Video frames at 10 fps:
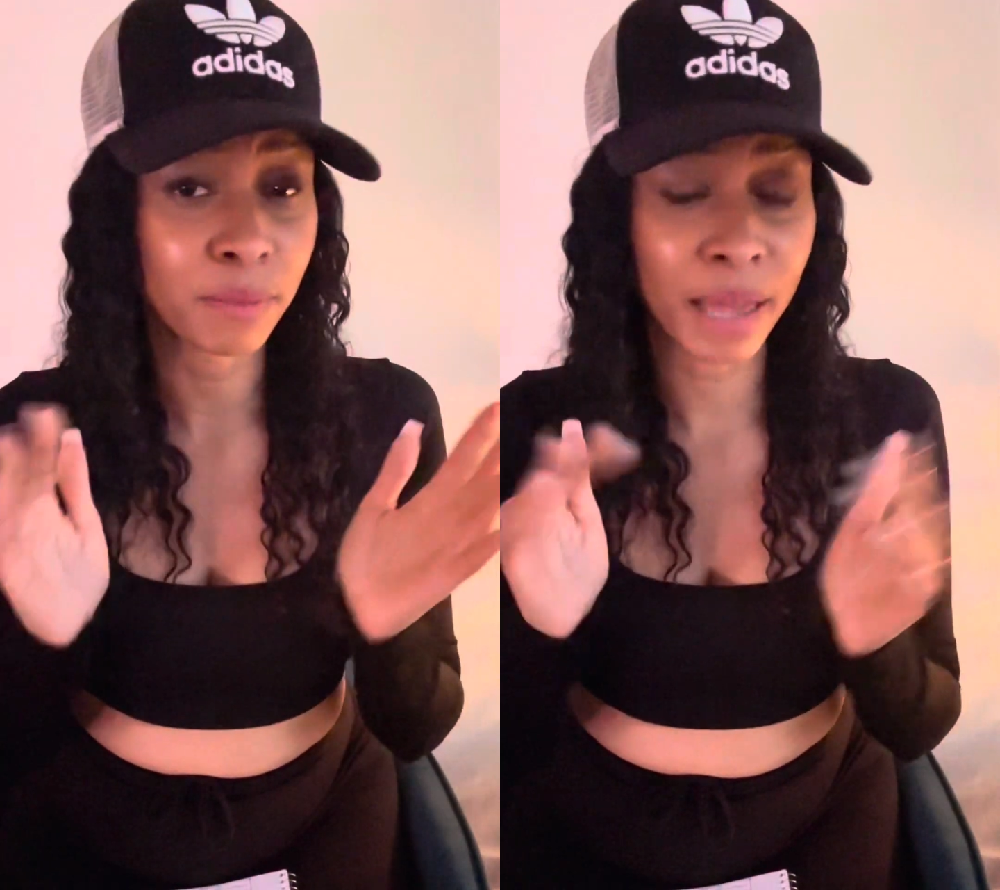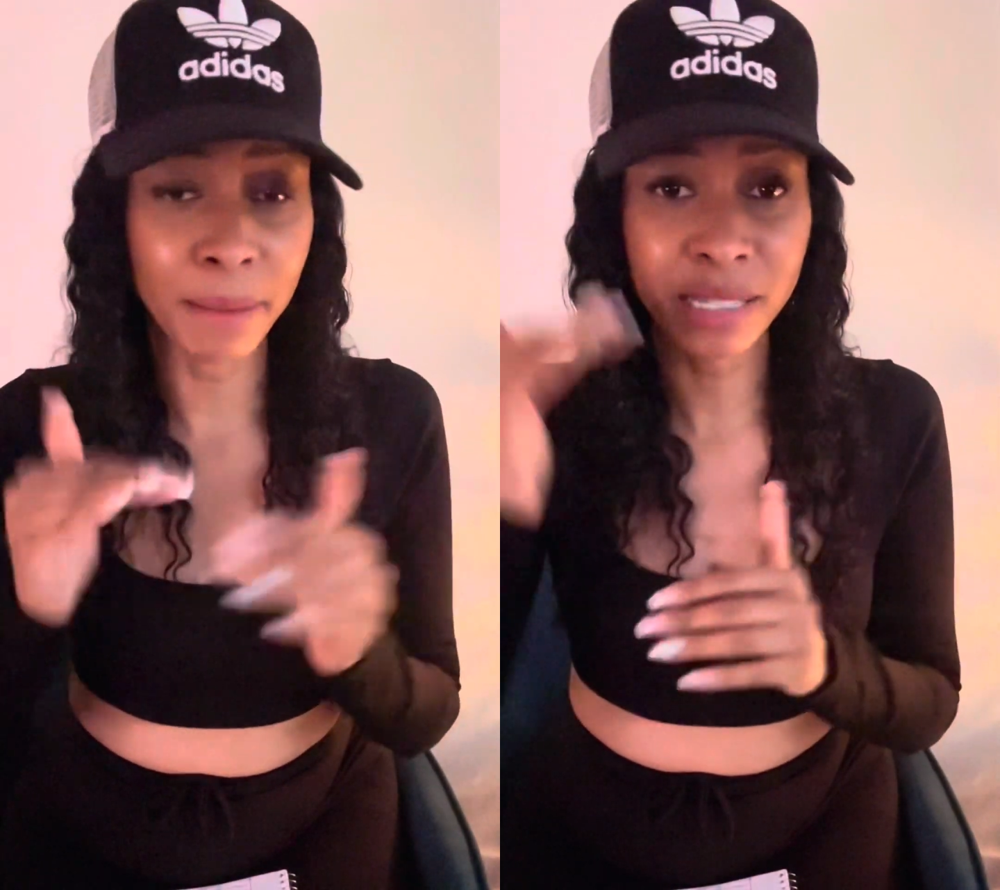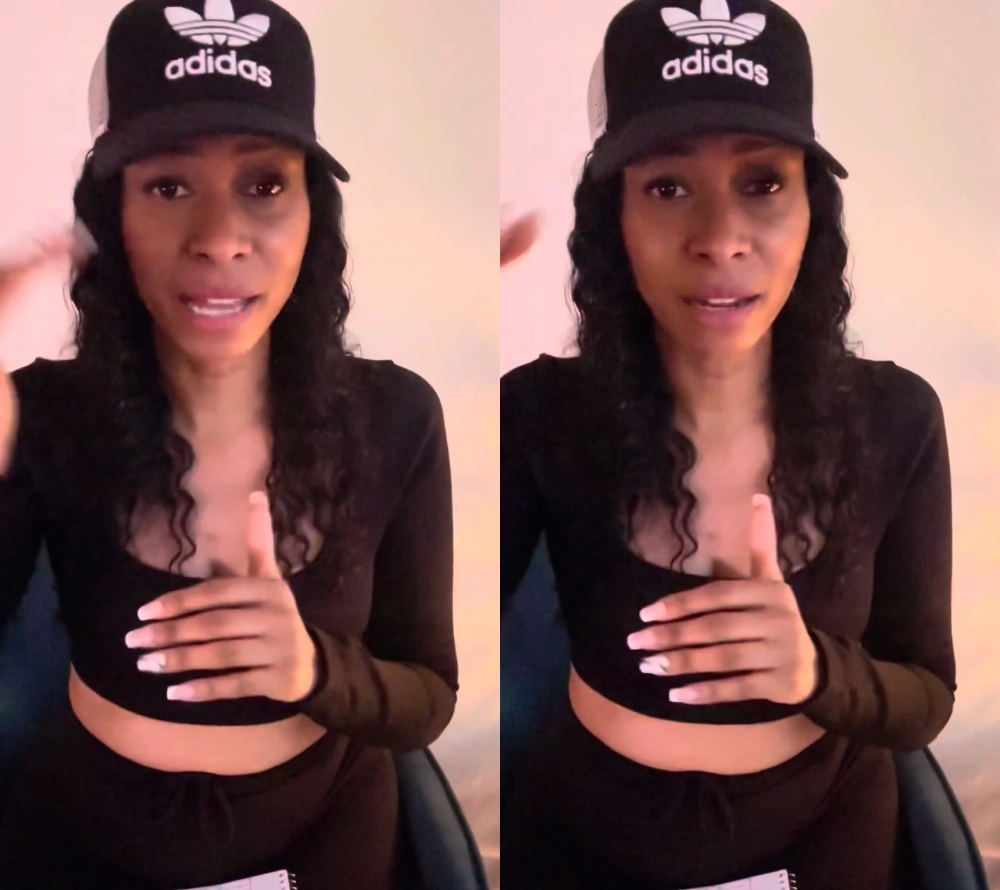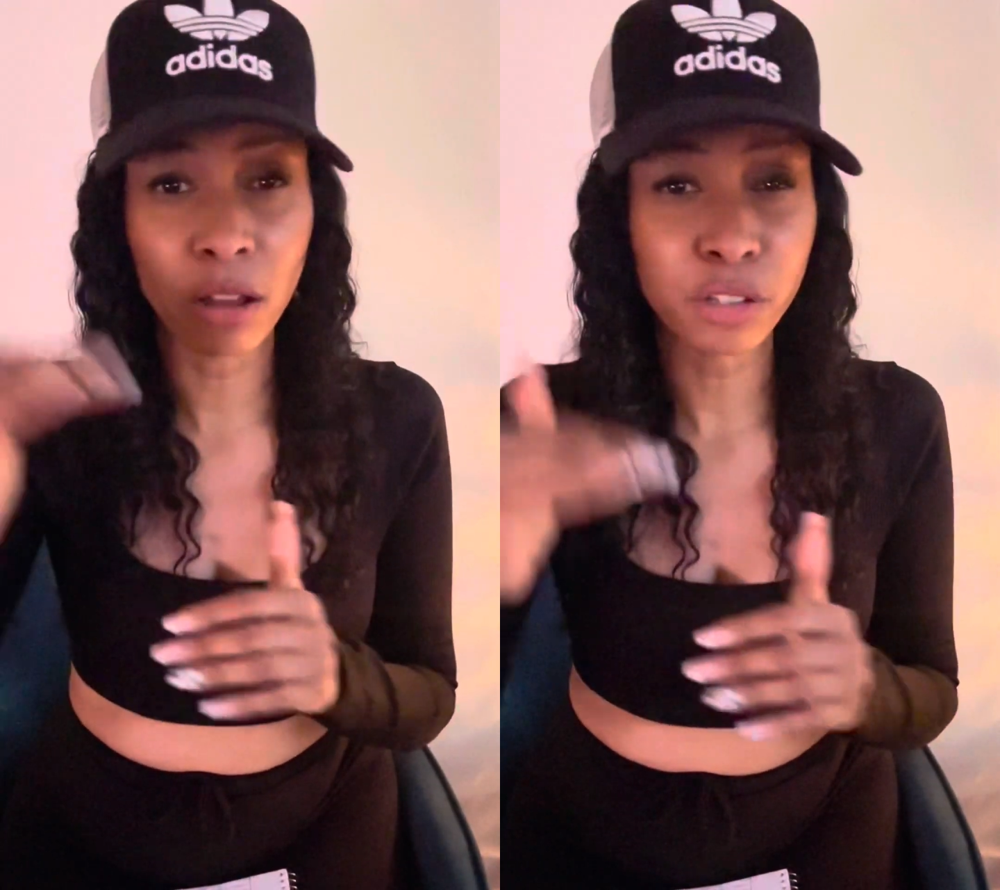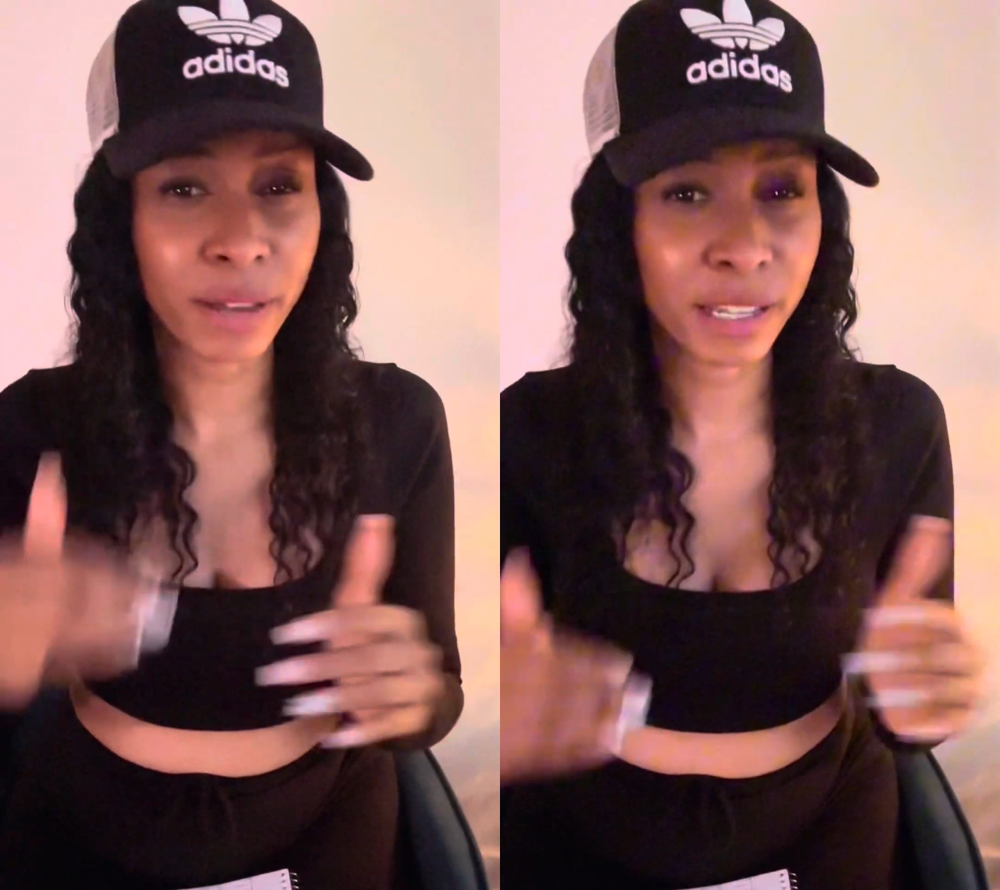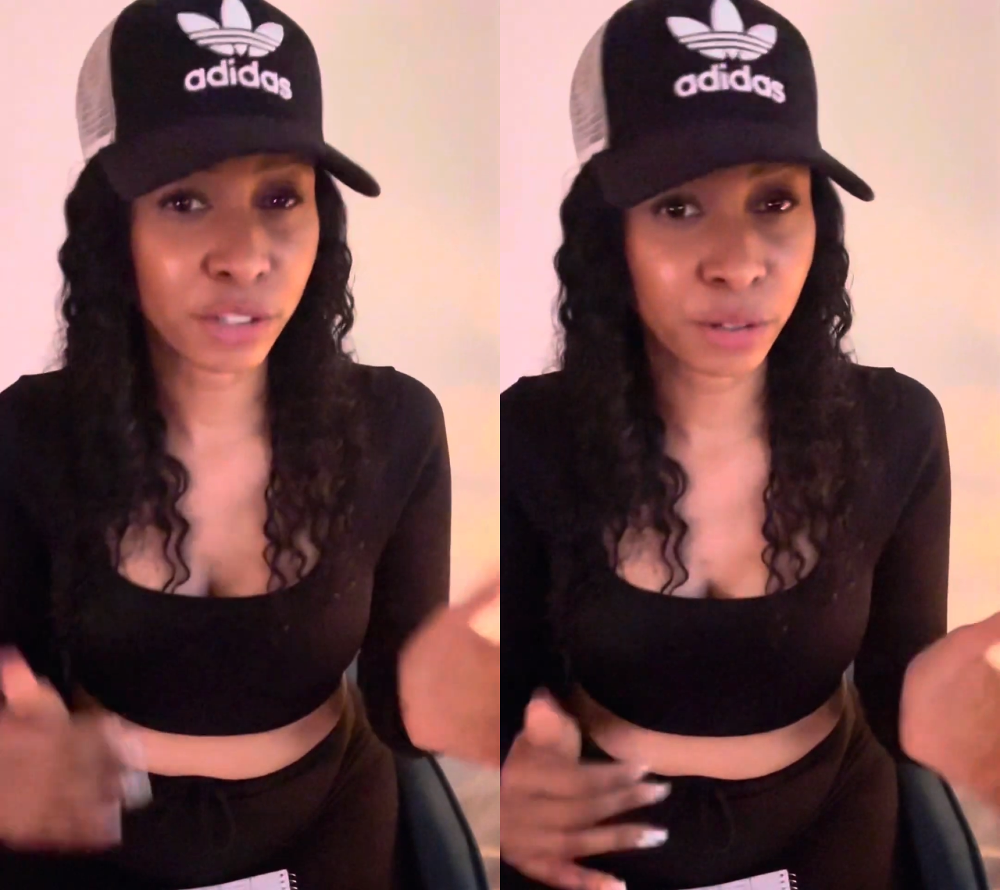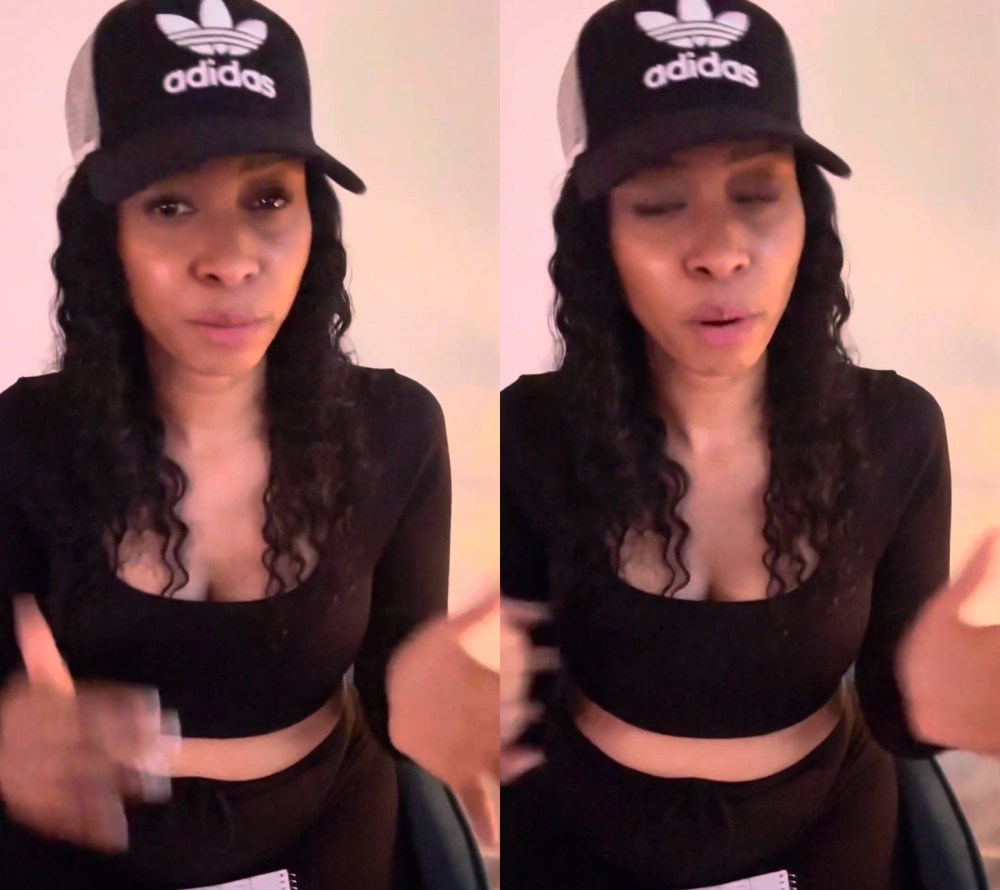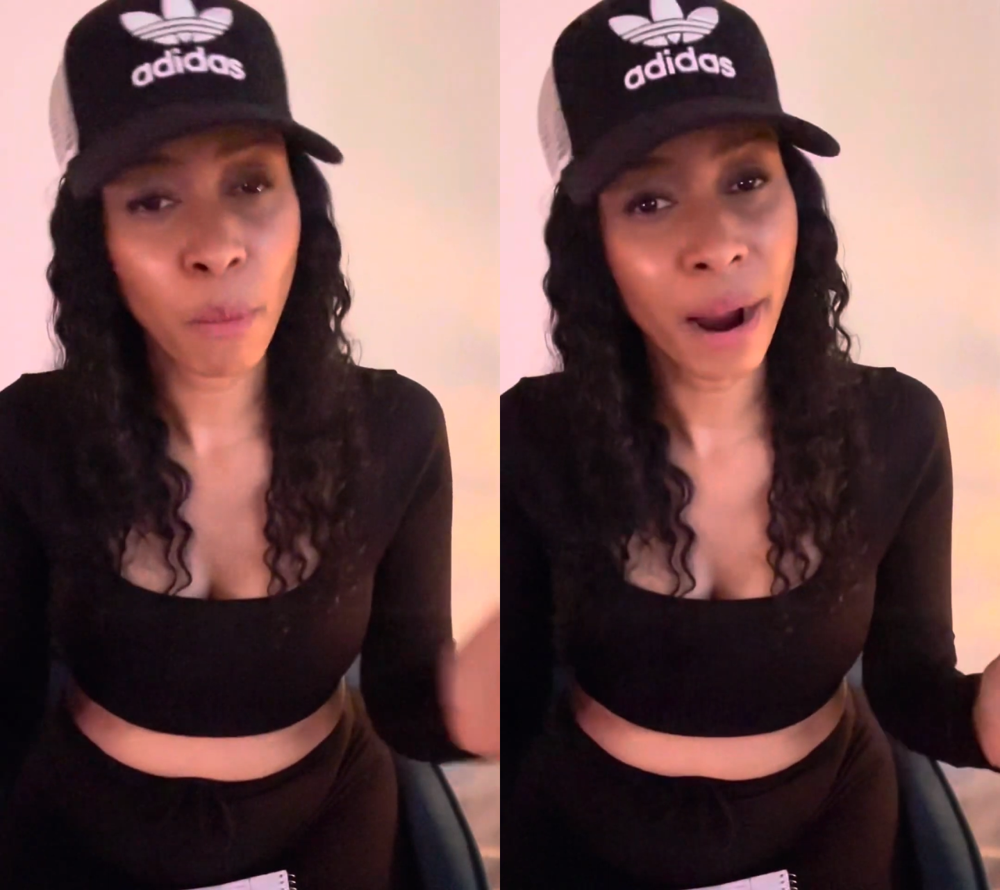Amazon also has certain
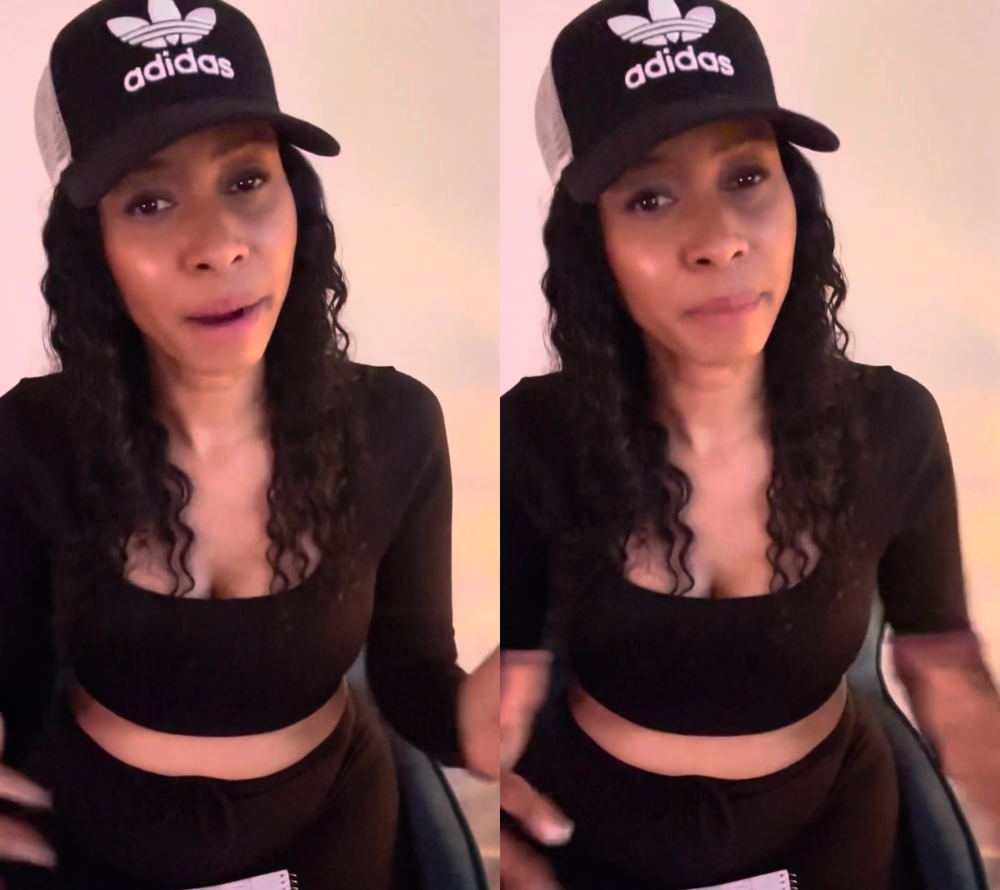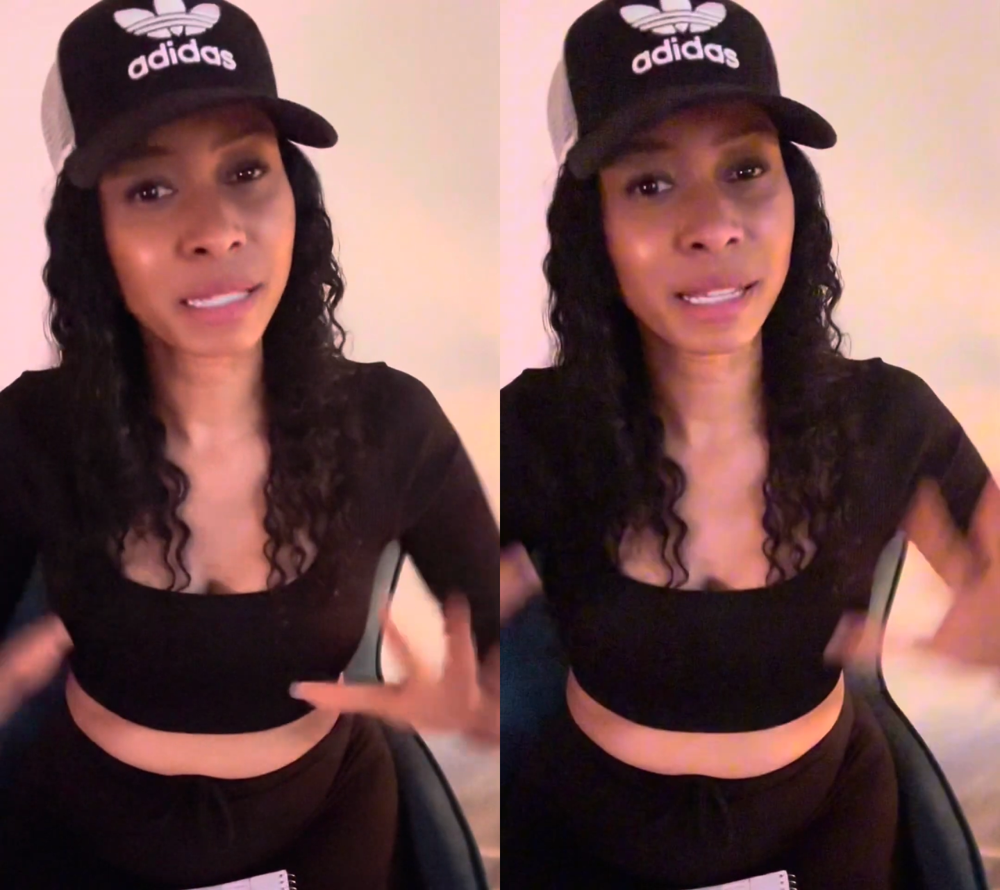requirements,